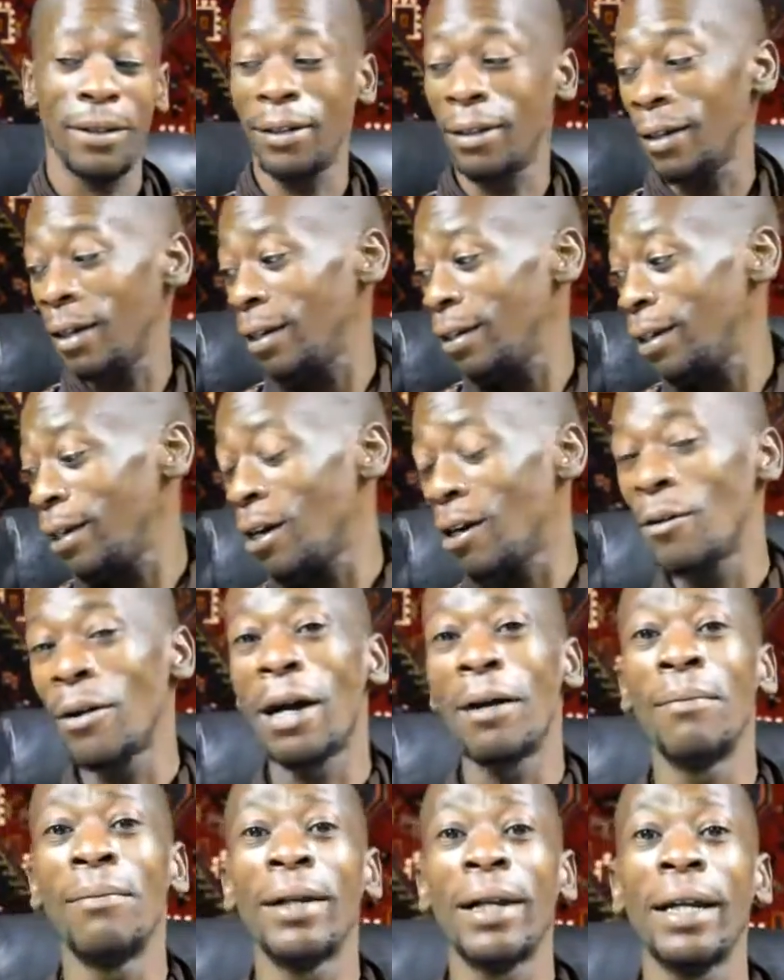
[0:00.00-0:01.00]
right now
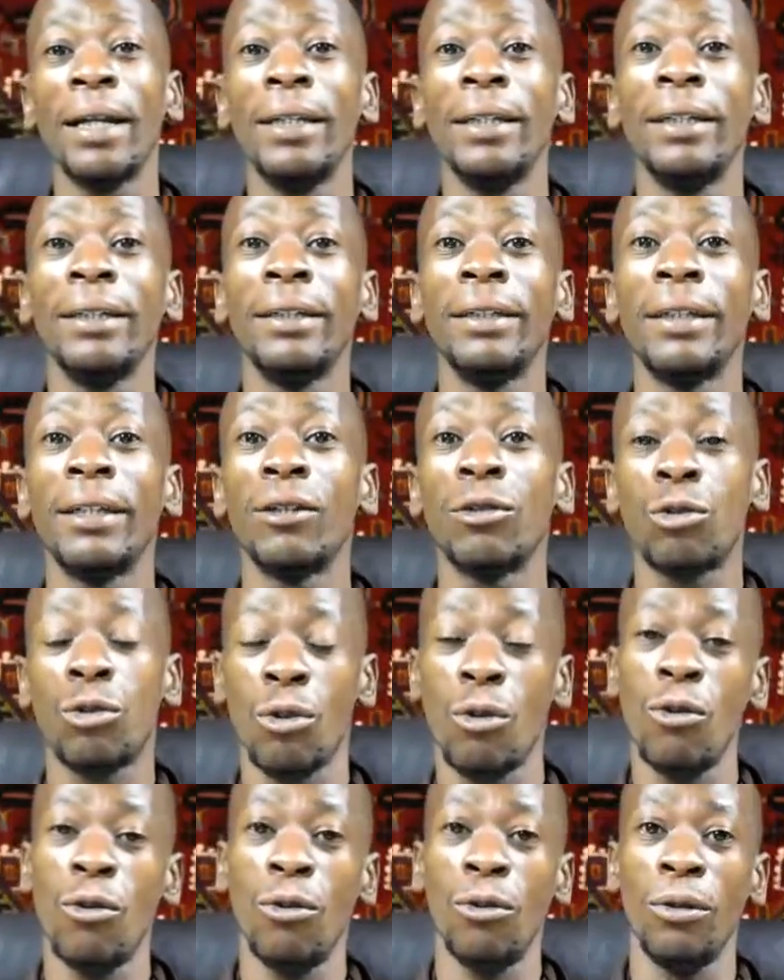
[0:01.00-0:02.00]
I'm riding
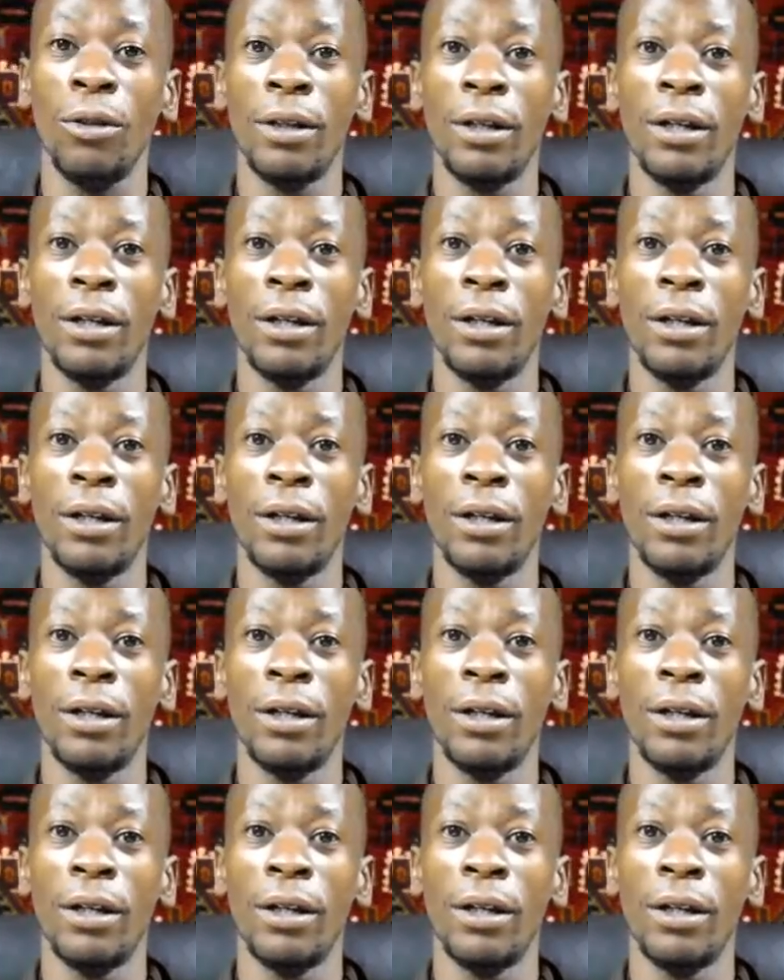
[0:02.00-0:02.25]
solo.